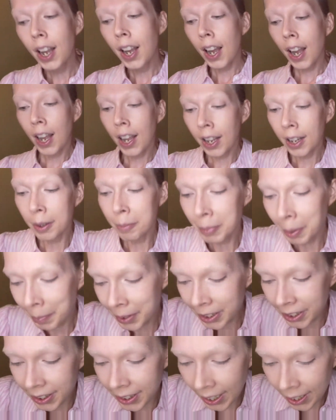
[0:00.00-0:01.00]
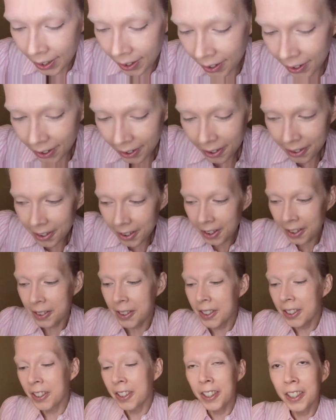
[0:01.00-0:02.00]
Let me just get in a little
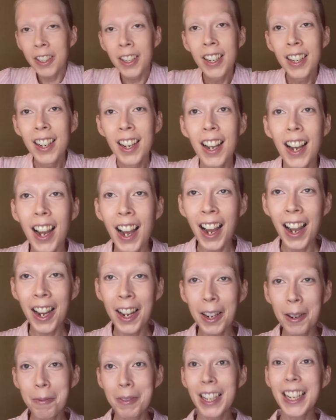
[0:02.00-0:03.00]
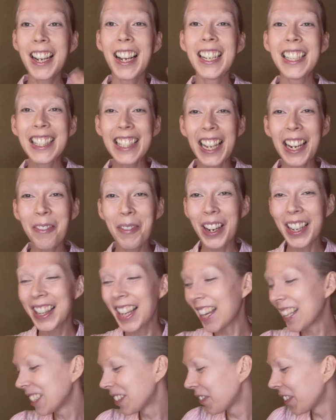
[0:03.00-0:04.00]
closer. Like I said in my
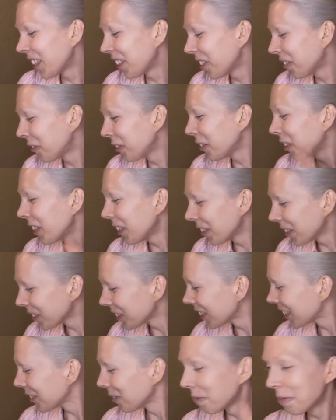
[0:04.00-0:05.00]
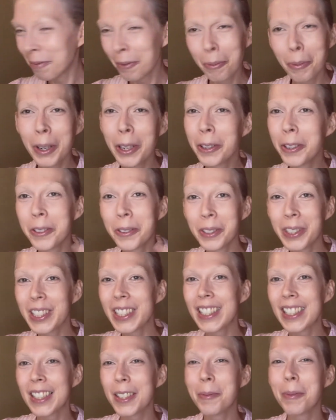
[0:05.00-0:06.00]
last video, if you hear some weird
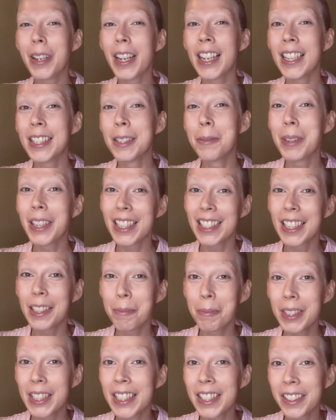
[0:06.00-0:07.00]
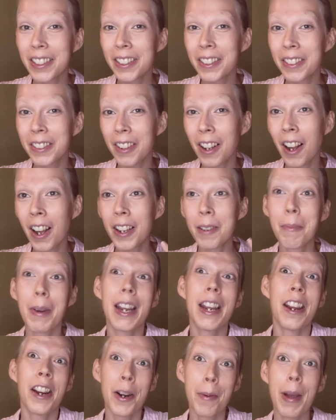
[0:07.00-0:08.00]
noises, it's because I'm still on my
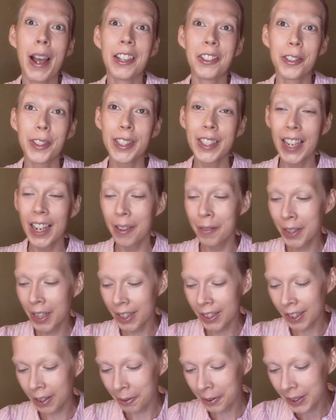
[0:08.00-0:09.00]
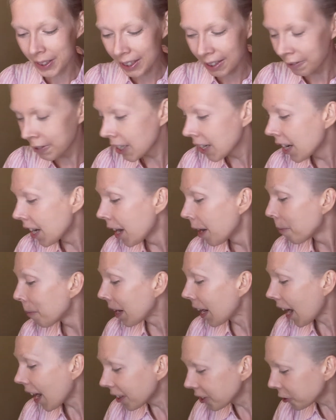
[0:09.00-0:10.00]
air mattress. I have not yet received my
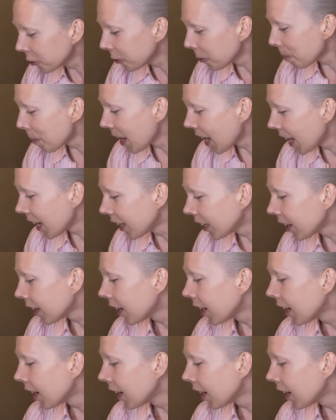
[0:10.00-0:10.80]
actual bed.